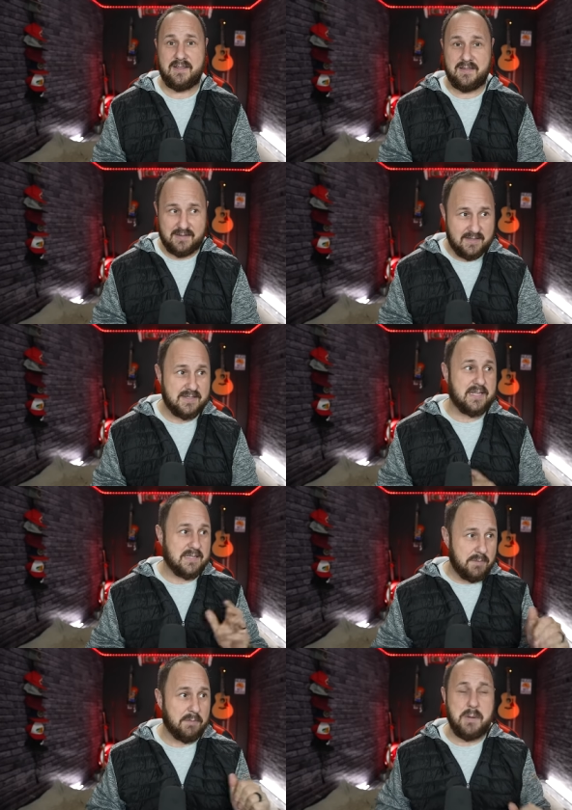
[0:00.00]
This is the
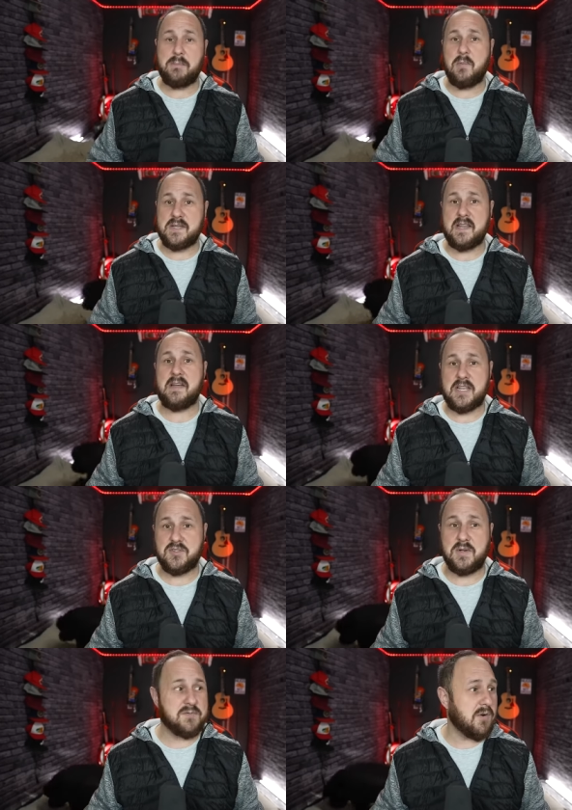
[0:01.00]
type of people we send asteroids